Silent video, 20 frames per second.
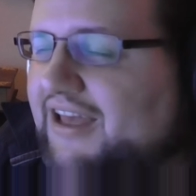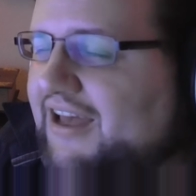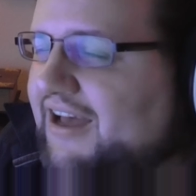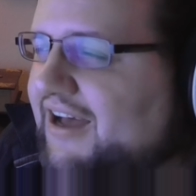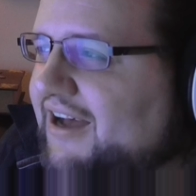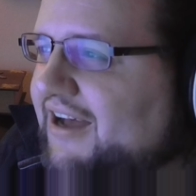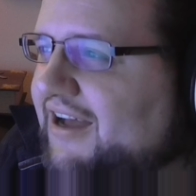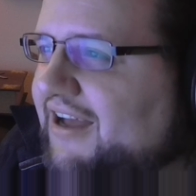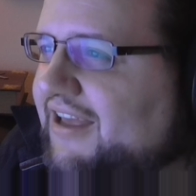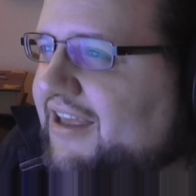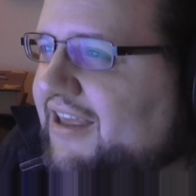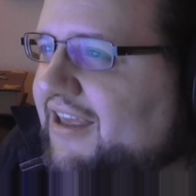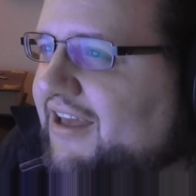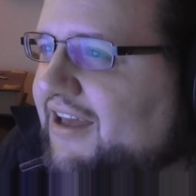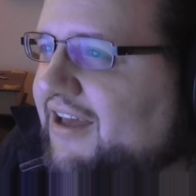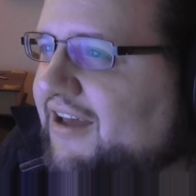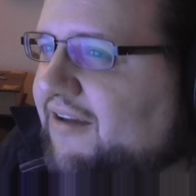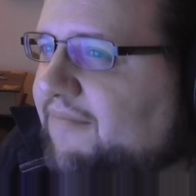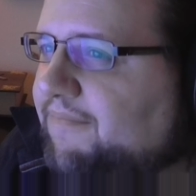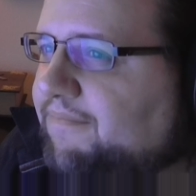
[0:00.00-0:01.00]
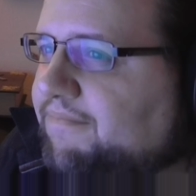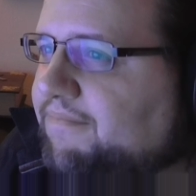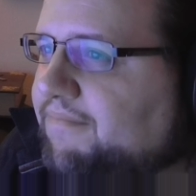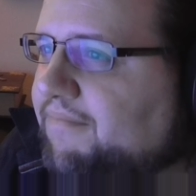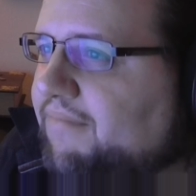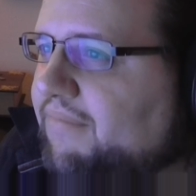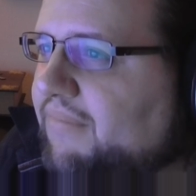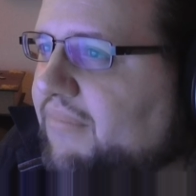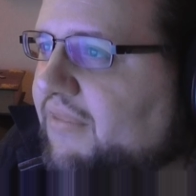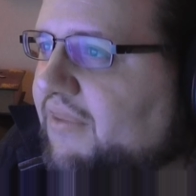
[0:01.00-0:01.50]
I
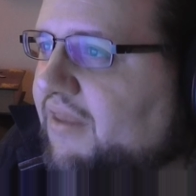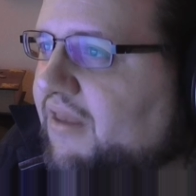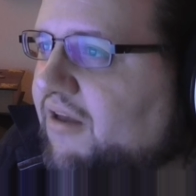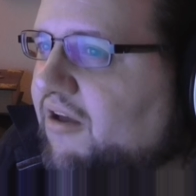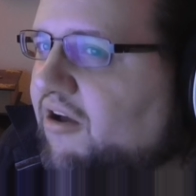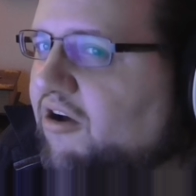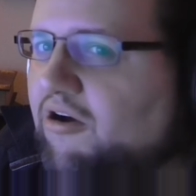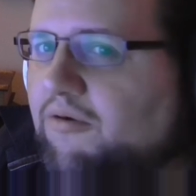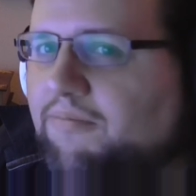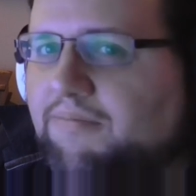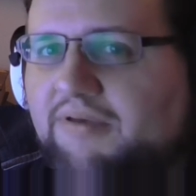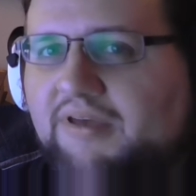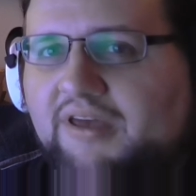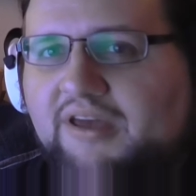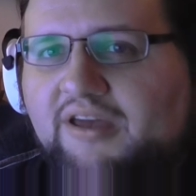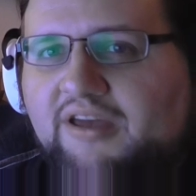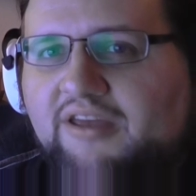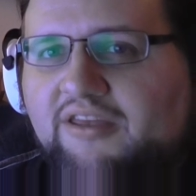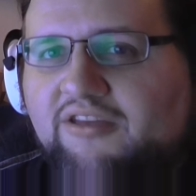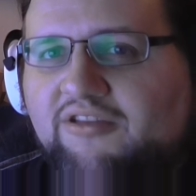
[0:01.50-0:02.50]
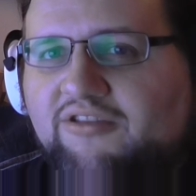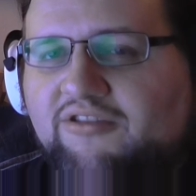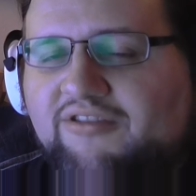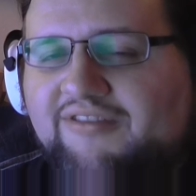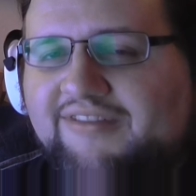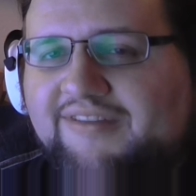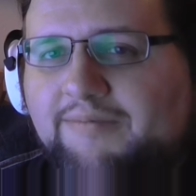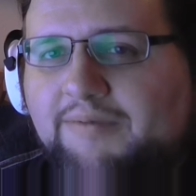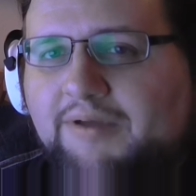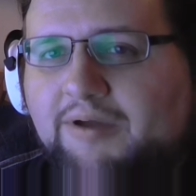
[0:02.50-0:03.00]
hope you
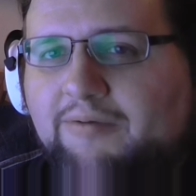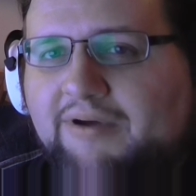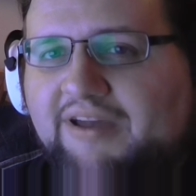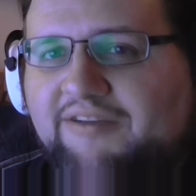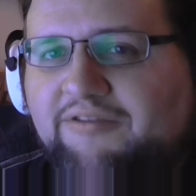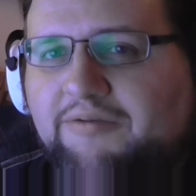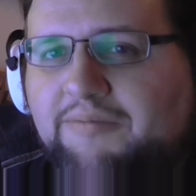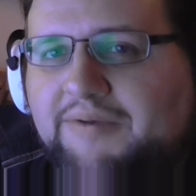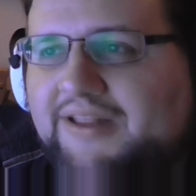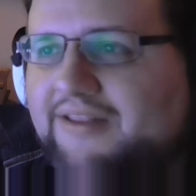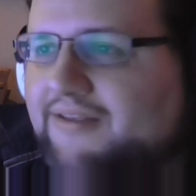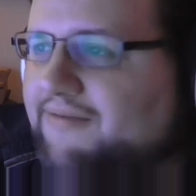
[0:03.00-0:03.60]
took something away from it.